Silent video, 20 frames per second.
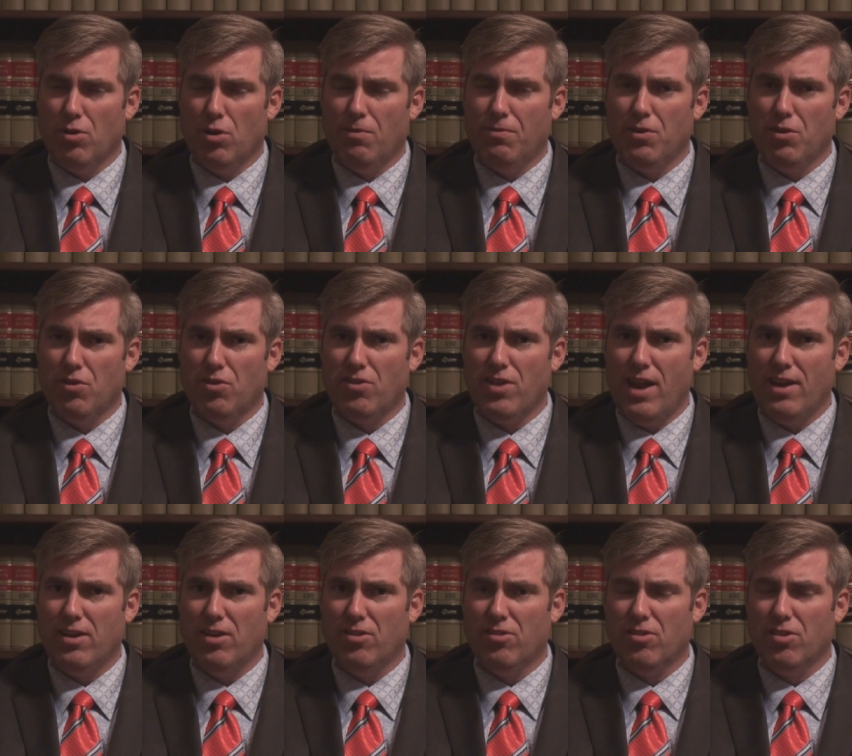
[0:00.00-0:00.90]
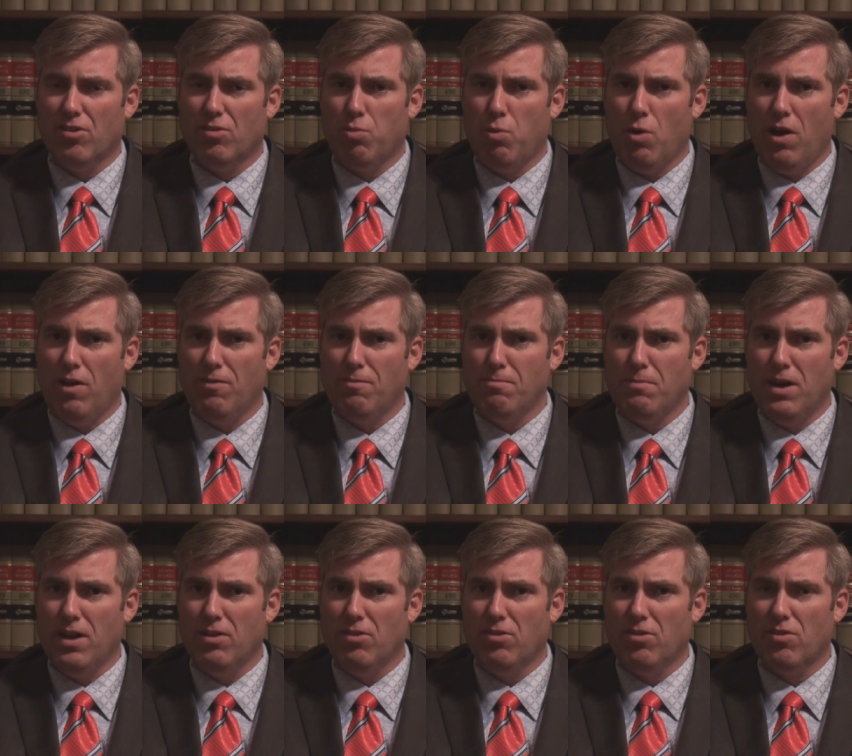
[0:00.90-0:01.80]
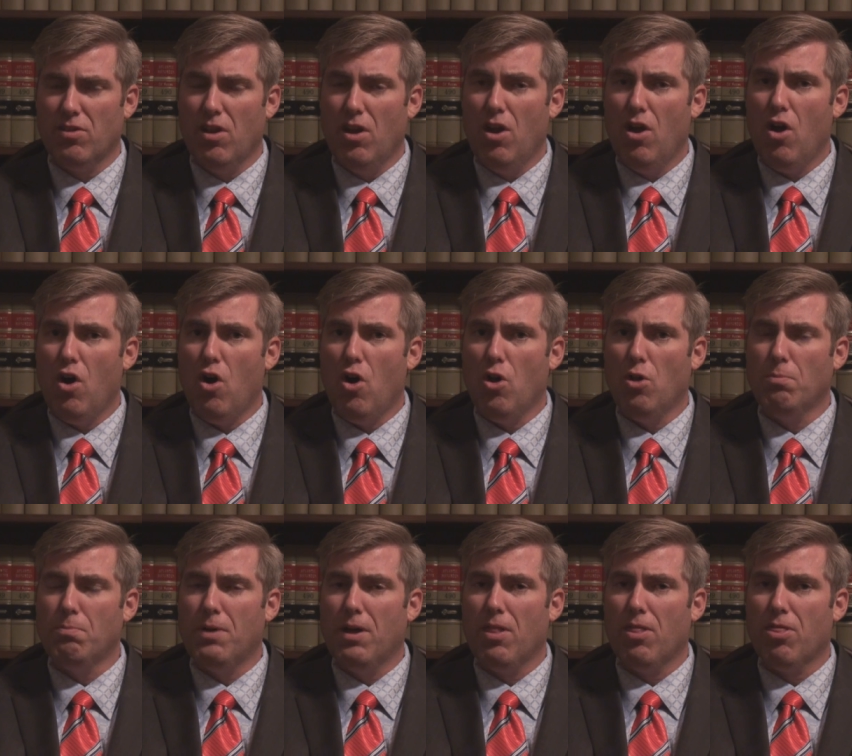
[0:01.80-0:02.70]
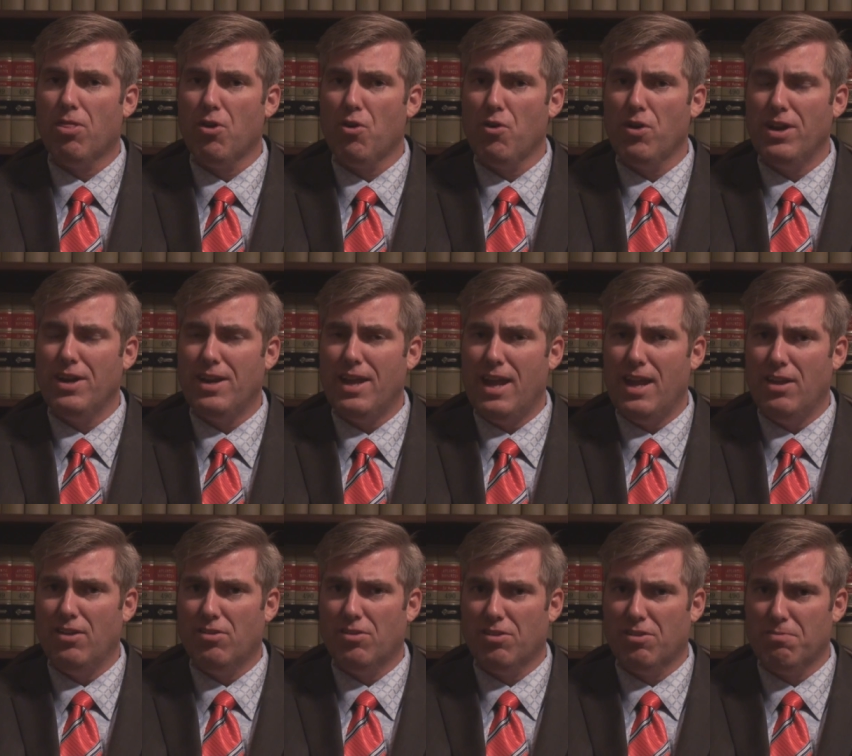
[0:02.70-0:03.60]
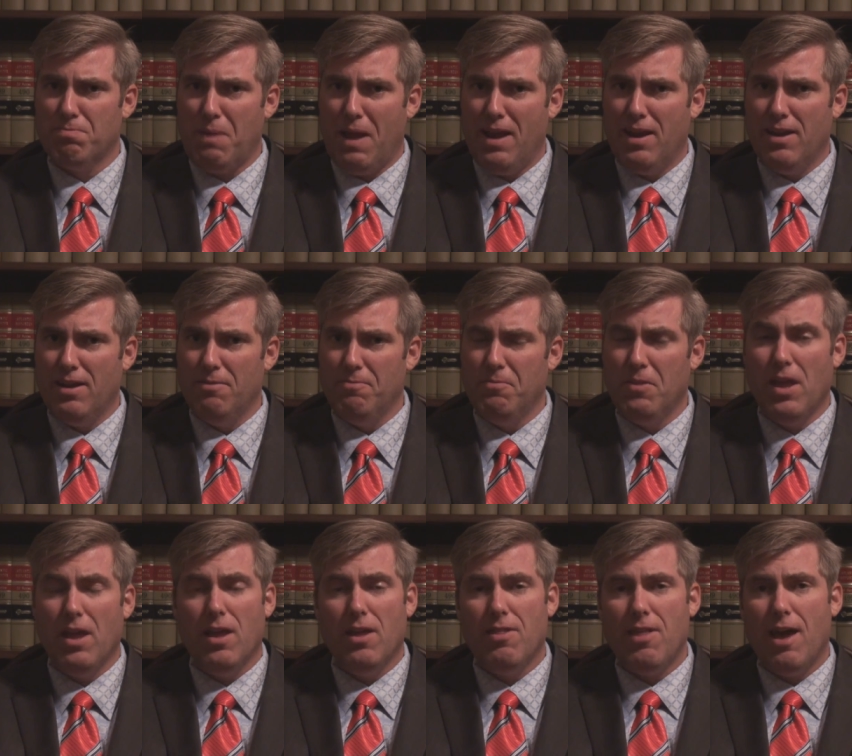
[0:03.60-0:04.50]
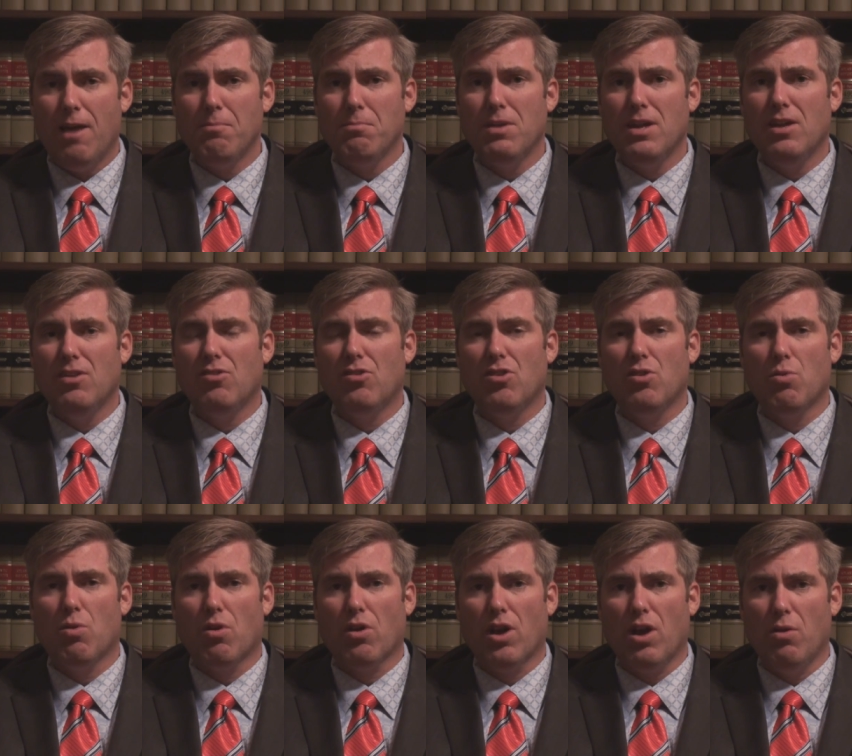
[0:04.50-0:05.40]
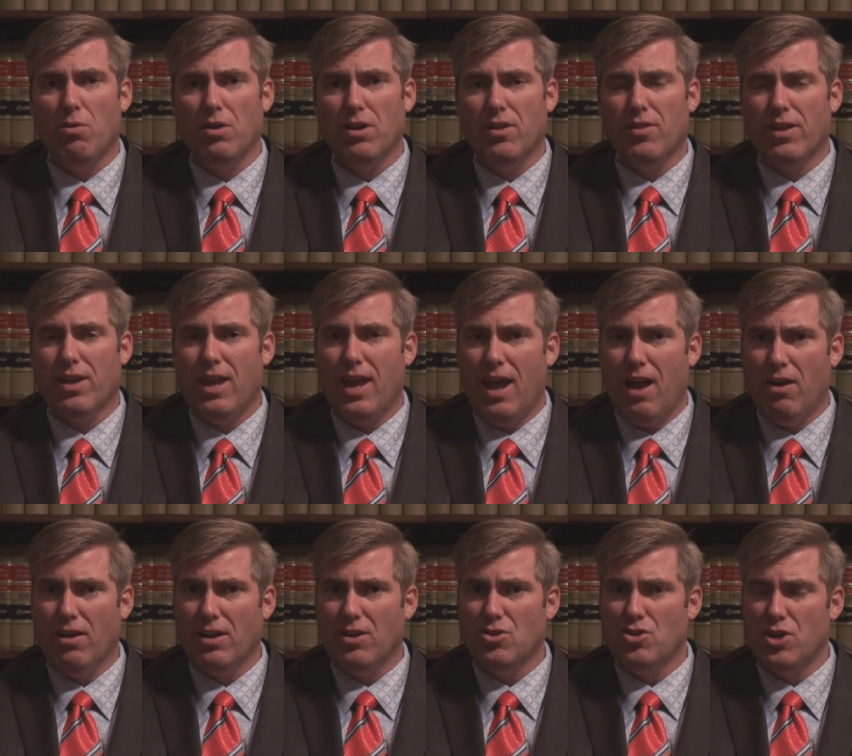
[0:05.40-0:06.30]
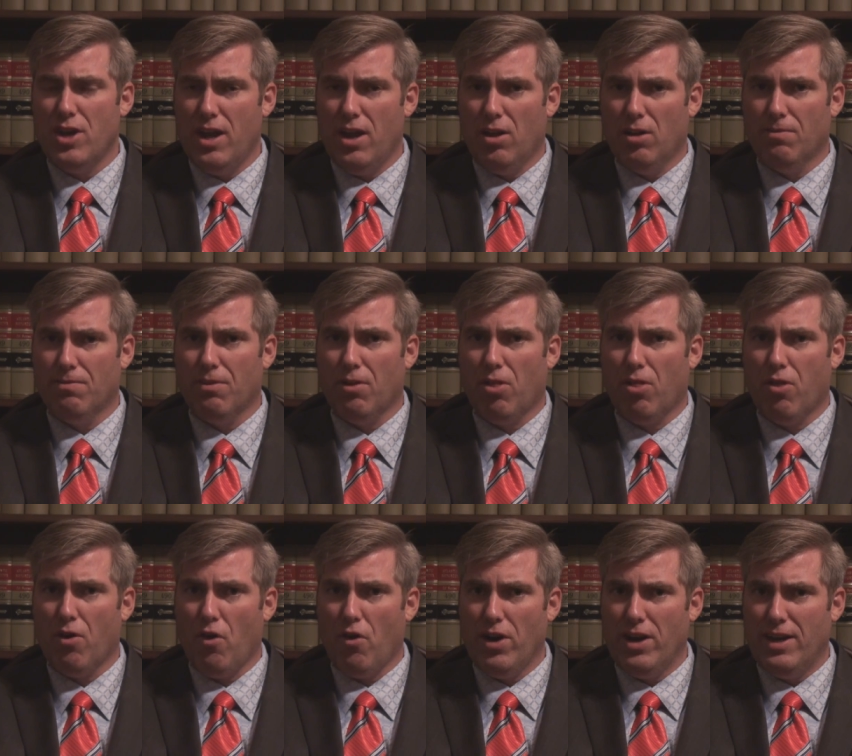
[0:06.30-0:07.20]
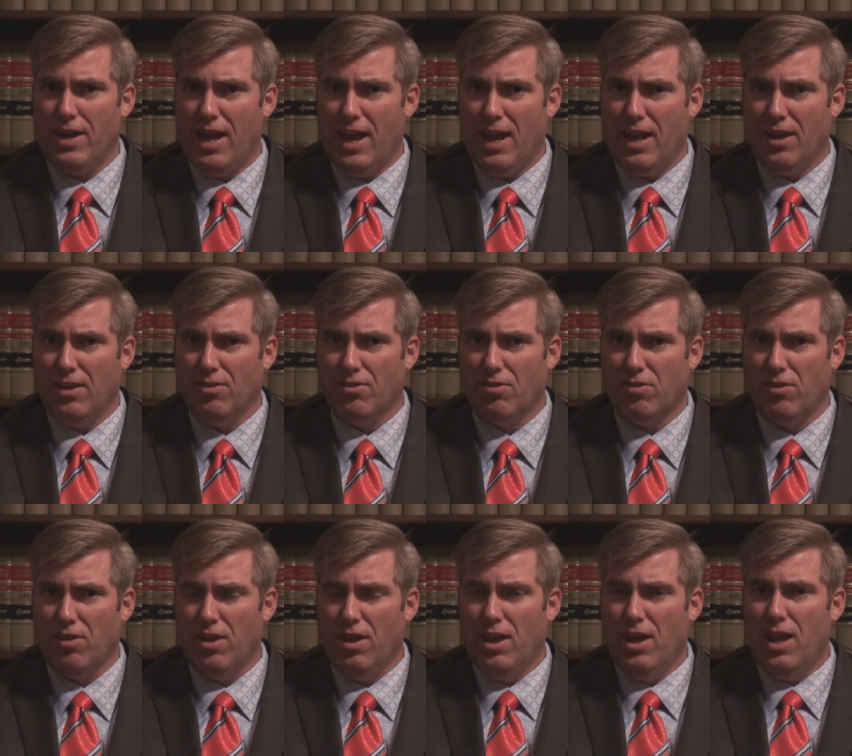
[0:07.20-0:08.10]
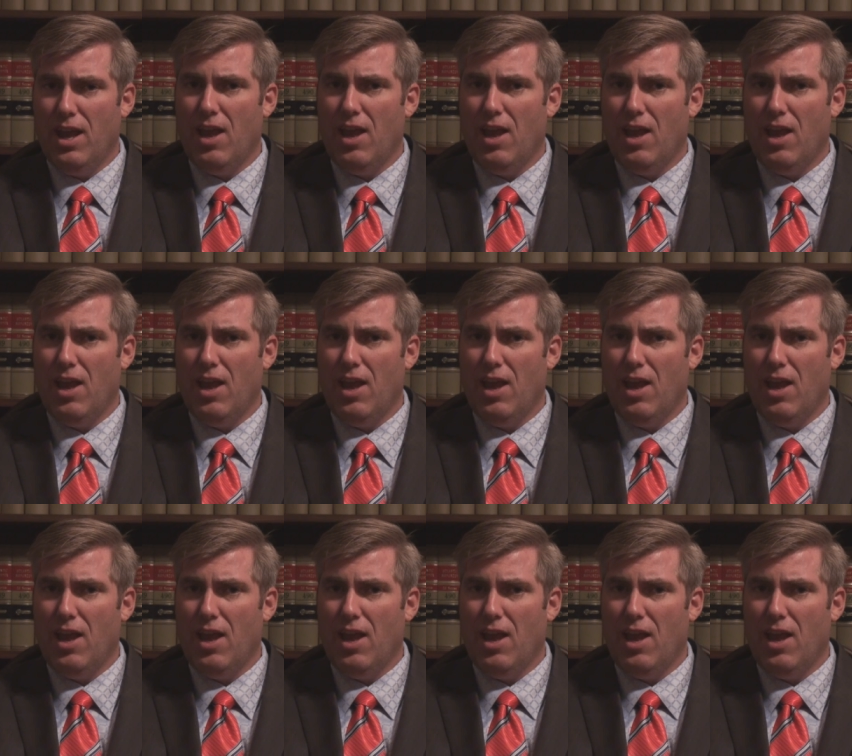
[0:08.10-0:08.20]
So if you're sentenced to 12 months, all but 30 days suspended, that means you are going to the county jail for 30 days,